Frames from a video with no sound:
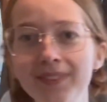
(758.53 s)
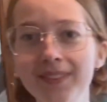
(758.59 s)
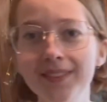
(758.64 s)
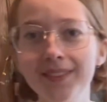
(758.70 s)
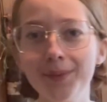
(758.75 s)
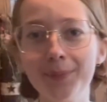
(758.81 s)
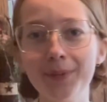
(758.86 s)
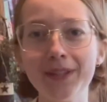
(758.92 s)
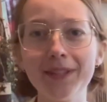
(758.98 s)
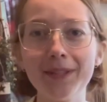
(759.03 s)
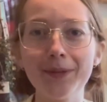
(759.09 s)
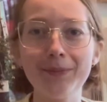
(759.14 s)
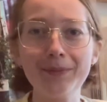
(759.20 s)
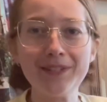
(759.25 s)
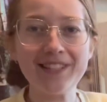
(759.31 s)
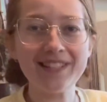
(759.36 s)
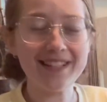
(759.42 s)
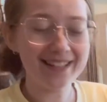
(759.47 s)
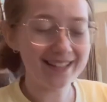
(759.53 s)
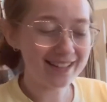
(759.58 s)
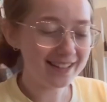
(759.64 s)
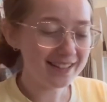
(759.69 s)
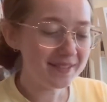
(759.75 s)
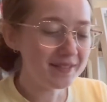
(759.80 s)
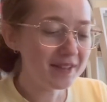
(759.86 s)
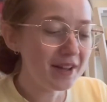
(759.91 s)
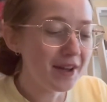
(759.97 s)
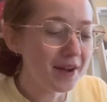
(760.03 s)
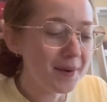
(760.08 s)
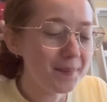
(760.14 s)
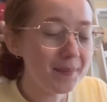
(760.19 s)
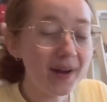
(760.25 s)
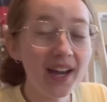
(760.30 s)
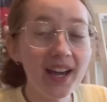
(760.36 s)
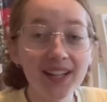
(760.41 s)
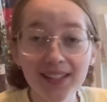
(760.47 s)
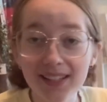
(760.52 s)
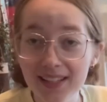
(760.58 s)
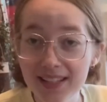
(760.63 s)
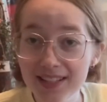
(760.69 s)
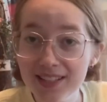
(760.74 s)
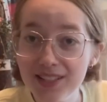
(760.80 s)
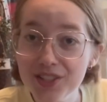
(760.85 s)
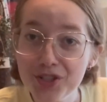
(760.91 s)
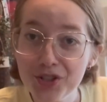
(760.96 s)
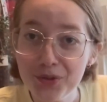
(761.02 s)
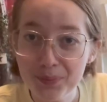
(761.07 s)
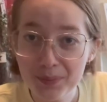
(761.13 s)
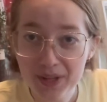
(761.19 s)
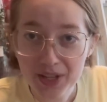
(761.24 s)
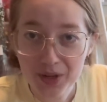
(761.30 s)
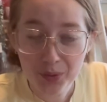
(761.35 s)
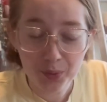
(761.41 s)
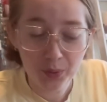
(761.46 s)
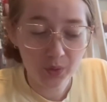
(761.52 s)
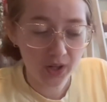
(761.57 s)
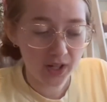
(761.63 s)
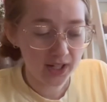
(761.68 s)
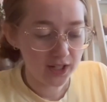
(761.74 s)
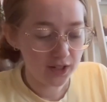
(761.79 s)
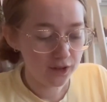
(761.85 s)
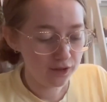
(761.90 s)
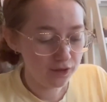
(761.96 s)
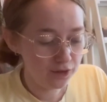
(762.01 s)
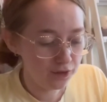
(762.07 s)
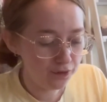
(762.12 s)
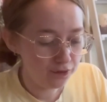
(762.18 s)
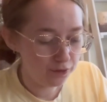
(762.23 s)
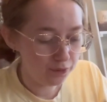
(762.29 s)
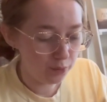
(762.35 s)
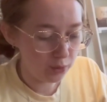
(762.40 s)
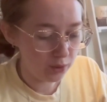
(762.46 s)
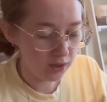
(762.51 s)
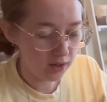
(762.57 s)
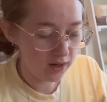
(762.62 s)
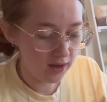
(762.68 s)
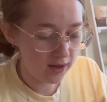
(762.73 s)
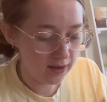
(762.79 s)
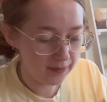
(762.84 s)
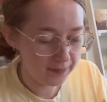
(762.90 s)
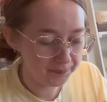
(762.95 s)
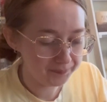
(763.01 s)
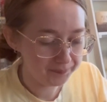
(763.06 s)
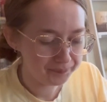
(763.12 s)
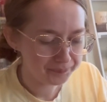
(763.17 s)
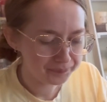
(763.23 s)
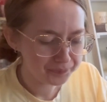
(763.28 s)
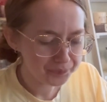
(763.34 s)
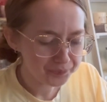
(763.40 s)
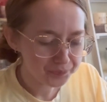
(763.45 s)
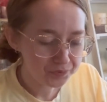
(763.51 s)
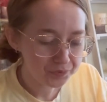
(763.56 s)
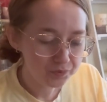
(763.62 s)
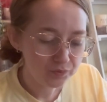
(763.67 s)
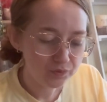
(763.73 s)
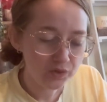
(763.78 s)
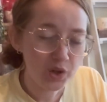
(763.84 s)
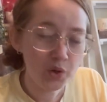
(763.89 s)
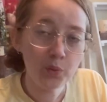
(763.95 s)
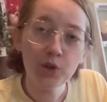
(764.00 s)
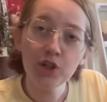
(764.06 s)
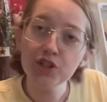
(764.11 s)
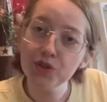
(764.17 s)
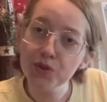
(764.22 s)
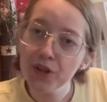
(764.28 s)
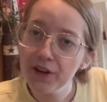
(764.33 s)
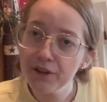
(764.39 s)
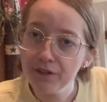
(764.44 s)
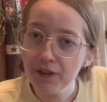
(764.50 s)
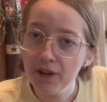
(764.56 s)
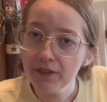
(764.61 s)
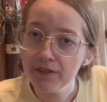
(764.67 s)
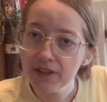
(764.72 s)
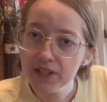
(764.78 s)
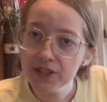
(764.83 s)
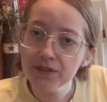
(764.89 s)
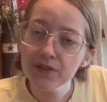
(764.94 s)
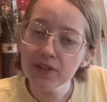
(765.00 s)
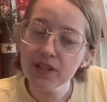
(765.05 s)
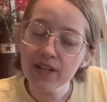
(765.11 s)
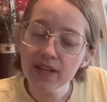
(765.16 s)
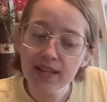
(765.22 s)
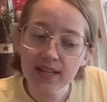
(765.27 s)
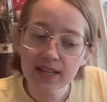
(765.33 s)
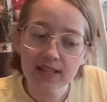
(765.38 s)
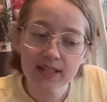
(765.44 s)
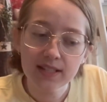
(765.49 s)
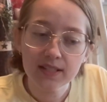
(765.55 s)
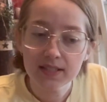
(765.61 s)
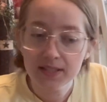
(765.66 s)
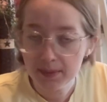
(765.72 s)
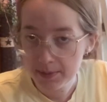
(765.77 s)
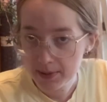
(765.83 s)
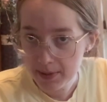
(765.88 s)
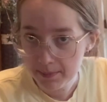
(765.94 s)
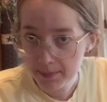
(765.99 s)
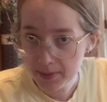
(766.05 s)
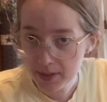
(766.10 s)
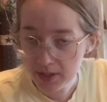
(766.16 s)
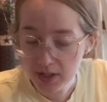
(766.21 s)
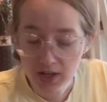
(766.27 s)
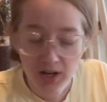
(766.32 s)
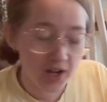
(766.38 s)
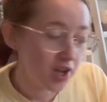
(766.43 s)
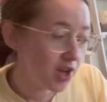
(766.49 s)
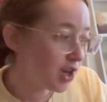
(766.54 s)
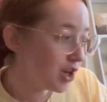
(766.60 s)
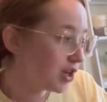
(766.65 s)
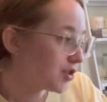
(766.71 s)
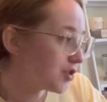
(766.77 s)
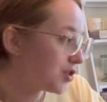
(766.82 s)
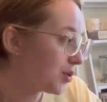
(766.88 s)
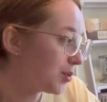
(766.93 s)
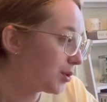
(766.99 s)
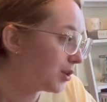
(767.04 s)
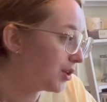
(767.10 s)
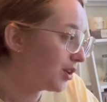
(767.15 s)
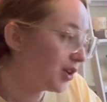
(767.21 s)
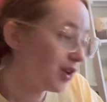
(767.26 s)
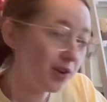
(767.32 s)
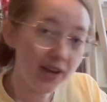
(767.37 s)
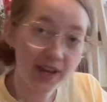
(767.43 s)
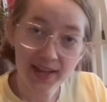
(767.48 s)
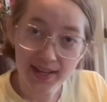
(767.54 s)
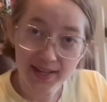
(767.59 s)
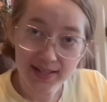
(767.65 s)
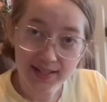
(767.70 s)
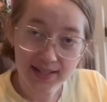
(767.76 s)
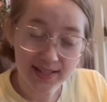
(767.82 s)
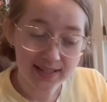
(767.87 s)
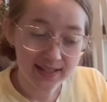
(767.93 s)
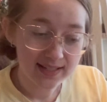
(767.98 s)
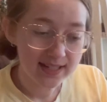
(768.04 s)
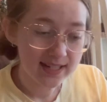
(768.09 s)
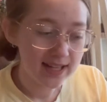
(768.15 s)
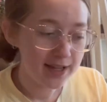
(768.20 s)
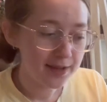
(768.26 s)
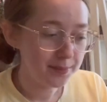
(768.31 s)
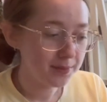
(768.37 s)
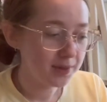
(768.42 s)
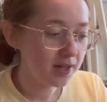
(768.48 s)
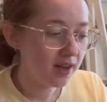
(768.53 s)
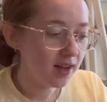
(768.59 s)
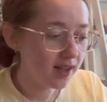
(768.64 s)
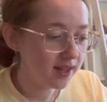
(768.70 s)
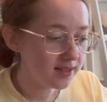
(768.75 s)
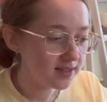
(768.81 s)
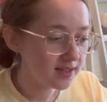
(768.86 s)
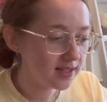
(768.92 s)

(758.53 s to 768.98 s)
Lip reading: I'll pick that up in a second. But I'd like to make one for when I do that fall festival in September. So I'm gonna go ahead and get him cut.